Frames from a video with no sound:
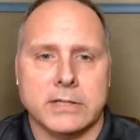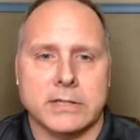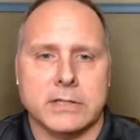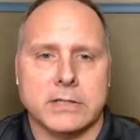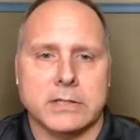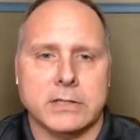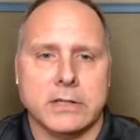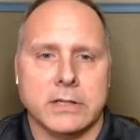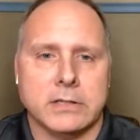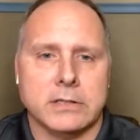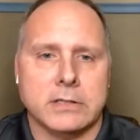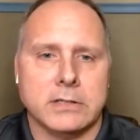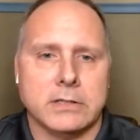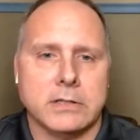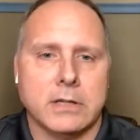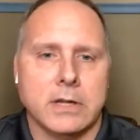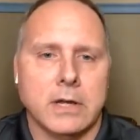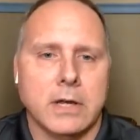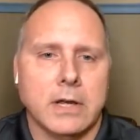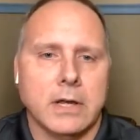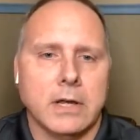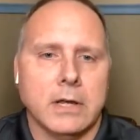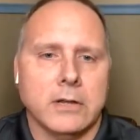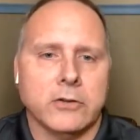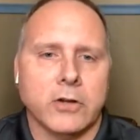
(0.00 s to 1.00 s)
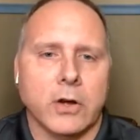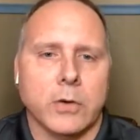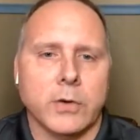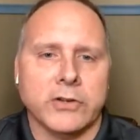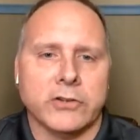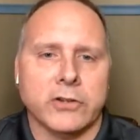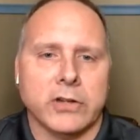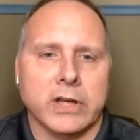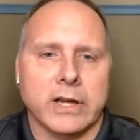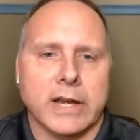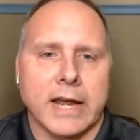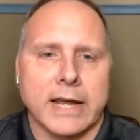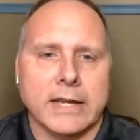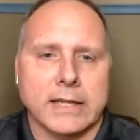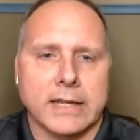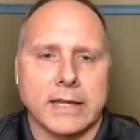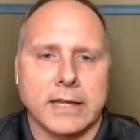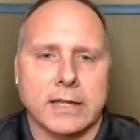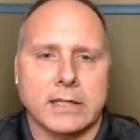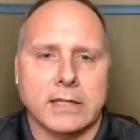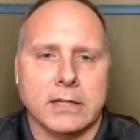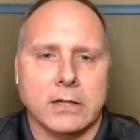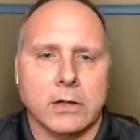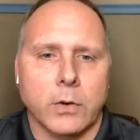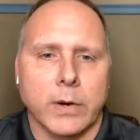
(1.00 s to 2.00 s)
It's always a good
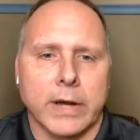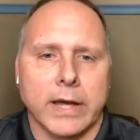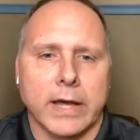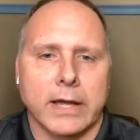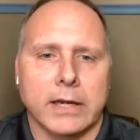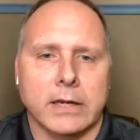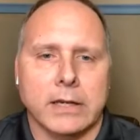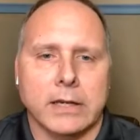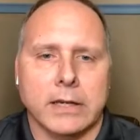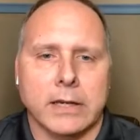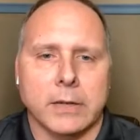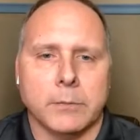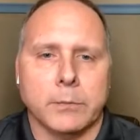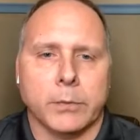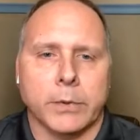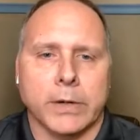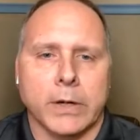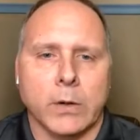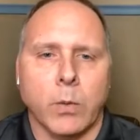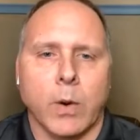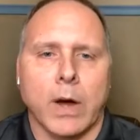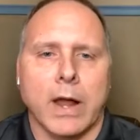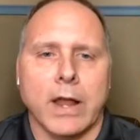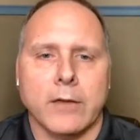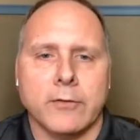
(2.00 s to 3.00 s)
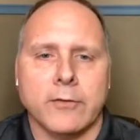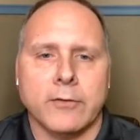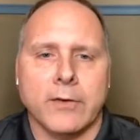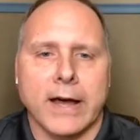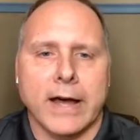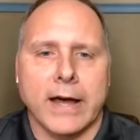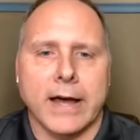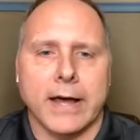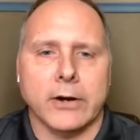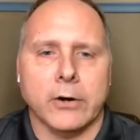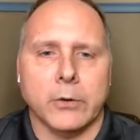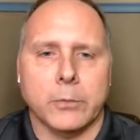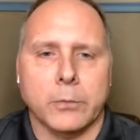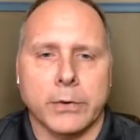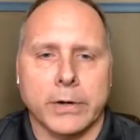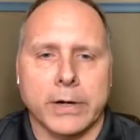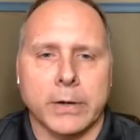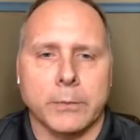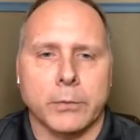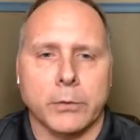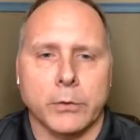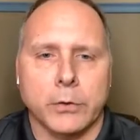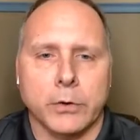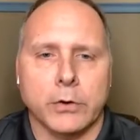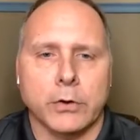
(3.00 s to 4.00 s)
idea to go ahead and get pre-qualified or
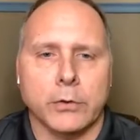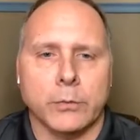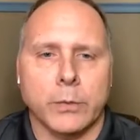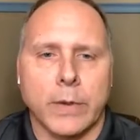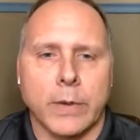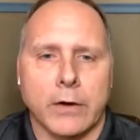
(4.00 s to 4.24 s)
pre-approved,